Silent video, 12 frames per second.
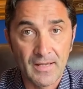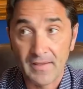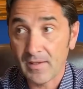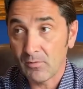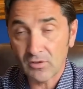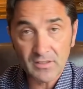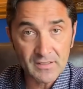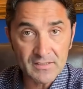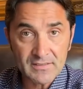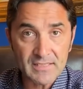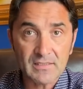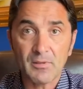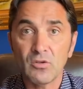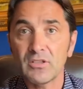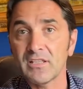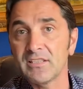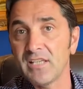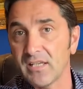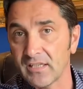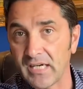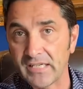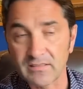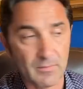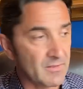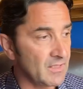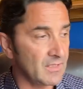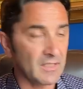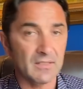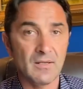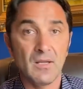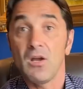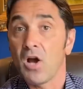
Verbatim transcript: And I'm looking at these guys, I'm looking at the other guys, I'm thinking,